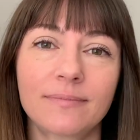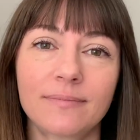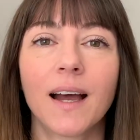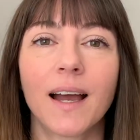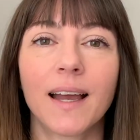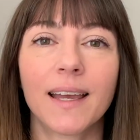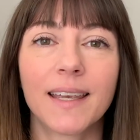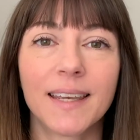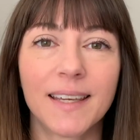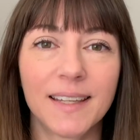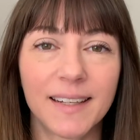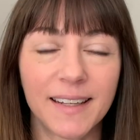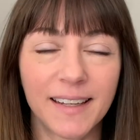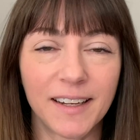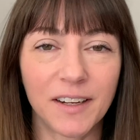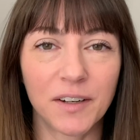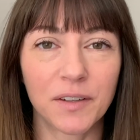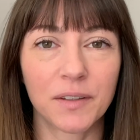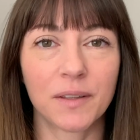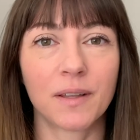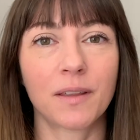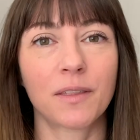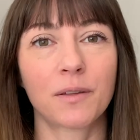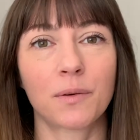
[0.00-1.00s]
I can
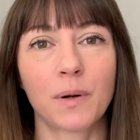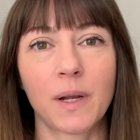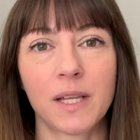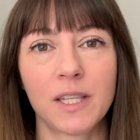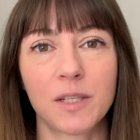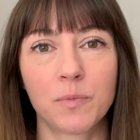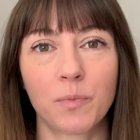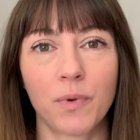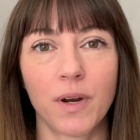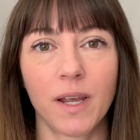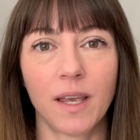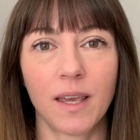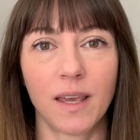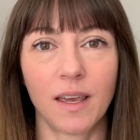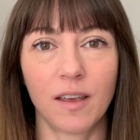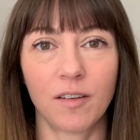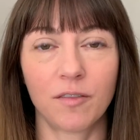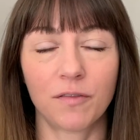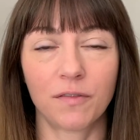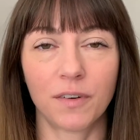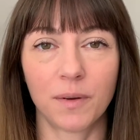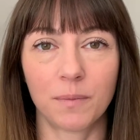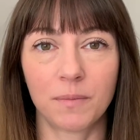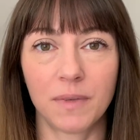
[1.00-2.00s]
hear the threads
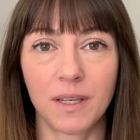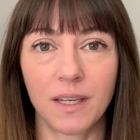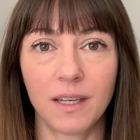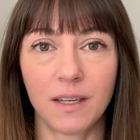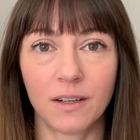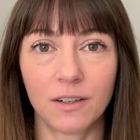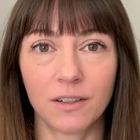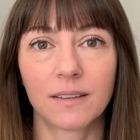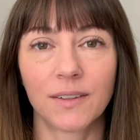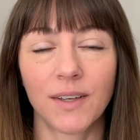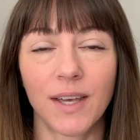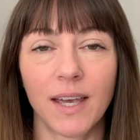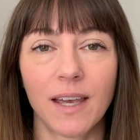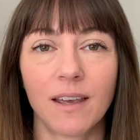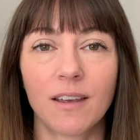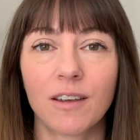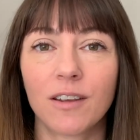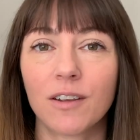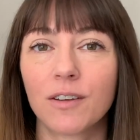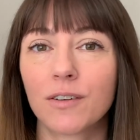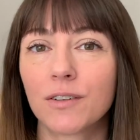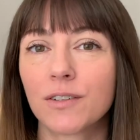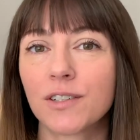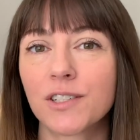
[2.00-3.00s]
breaking from here.
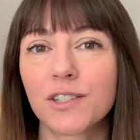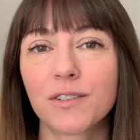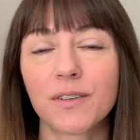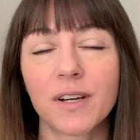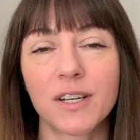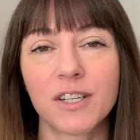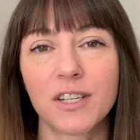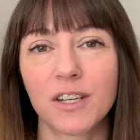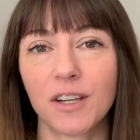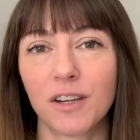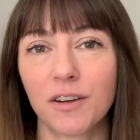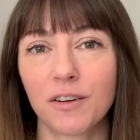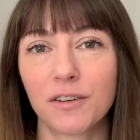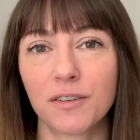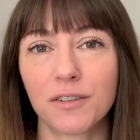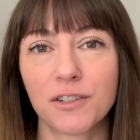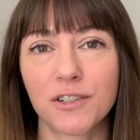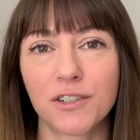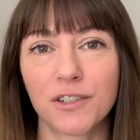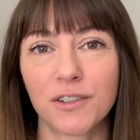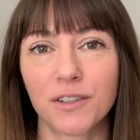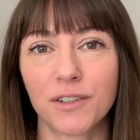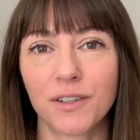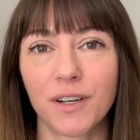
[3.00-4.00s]
Okay, you're stretching your
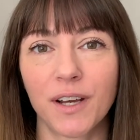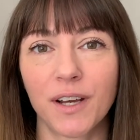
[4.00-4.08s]
shirt